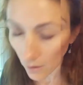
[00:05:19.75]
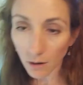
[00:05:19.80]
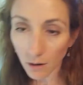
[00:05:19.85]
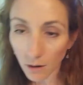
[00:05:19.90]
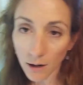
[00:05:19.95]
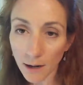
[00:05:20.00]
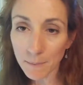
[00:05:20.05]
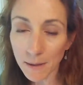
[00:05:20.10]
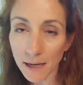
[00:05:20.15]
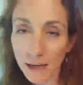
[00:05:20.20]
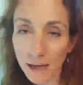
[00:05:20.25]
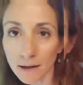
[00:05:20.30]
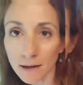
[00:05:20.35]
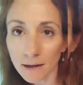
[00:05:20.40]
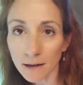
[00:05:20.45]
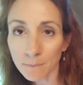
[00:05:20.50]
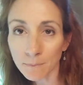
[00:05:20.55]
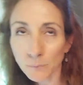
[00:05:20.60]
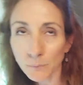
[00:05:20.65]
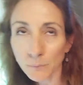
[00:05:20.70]
I made,
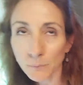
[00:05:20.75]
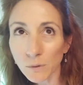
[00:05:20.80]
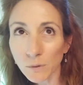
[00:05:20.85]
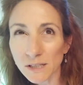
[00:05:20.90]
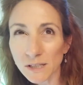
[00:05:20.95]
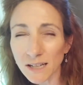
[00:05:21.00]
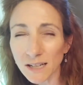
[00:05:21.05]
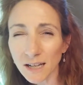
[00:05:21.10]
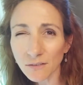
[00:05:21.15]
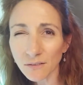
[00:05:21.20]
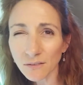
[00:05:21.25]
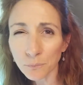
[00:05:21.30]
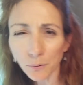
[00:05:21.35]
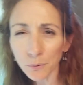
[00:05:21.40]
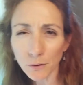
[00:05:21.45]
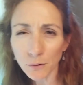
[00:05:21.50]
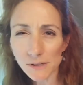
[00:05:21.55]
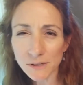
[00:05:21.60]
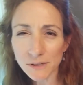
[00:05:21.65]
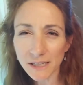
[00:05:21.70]
we did have
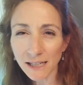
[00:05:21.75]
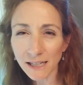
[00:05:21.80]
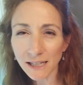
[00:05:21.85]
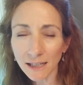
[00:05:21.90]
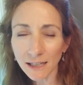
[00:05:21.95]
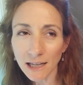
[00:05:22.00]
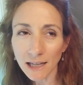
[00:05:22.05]
protein.